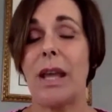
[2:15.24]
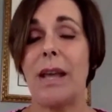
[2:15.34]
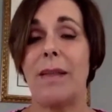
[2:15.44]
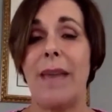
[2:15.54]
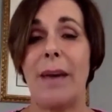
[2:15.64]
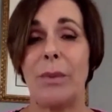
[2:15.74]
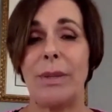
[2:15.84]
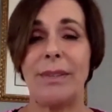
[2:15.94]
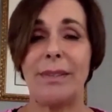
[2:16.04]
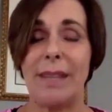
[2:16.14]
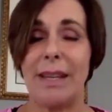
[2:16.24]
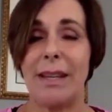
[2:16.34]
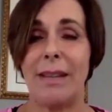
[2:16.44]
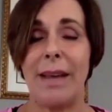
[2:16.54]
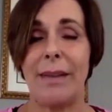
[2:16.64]
that we
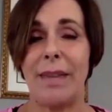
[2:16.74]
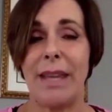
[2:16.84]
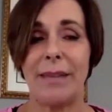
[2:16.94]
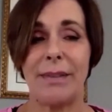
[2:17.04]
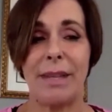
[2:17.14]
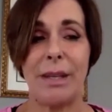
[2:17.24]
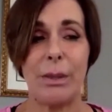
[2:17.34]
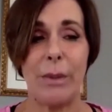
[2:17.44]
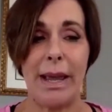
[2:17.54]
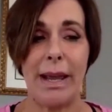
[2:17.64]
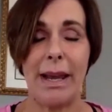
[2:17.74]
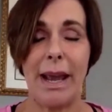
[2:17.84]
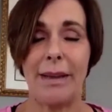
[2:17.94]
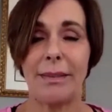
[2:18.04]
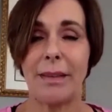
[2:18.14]
see that the NCQA
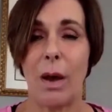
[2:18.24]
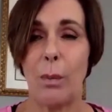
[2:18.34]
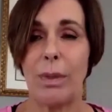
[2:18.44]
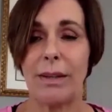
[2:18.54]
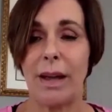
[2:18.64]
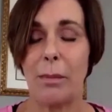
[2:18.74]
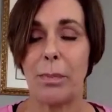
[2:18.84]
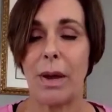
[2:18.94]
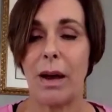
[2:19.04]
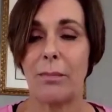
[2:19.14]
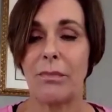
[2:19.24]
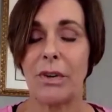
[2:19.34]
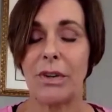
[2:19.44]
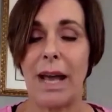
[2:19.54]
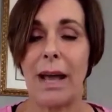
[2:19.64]
has opened up
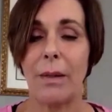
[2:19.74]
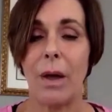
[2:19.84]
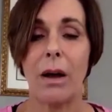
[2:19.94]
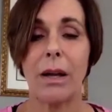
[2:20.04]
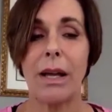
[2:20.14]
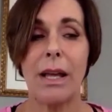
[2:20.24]
for dialogue.